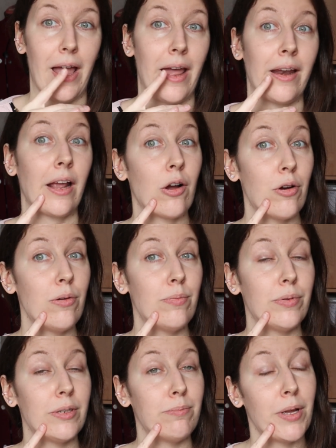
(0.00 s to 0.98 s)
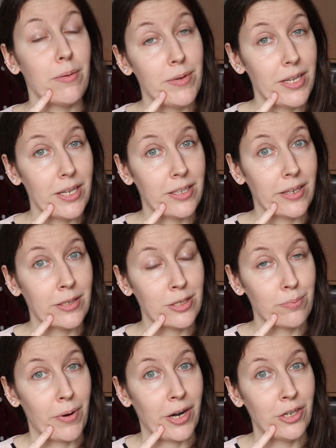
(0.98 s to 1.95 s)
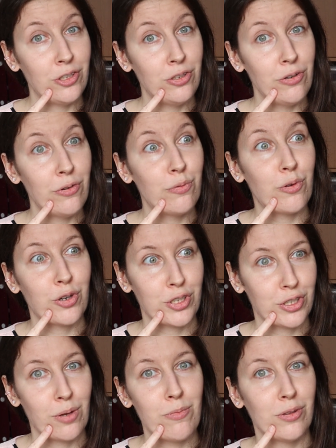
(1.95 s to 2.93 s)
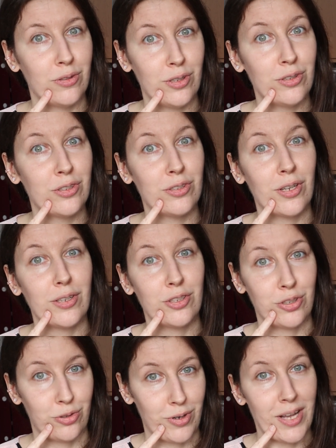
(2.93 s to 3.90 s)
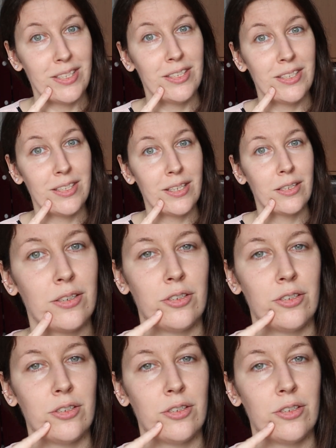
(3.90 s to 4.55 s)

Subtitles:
And I hope maybe it inspired you for some of those trends.